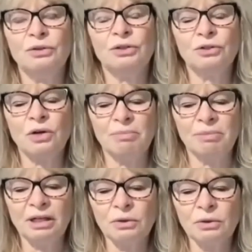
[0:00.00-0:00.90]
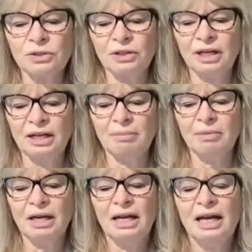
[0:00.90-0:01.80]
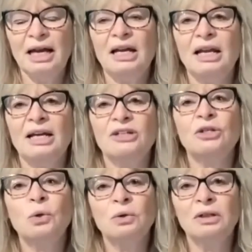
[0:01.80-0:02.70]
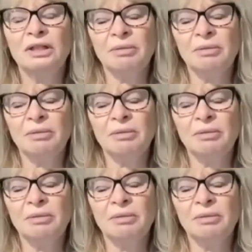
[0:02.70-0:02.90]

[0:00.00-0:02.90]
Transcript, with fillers: to draw me closer to Him. And I totally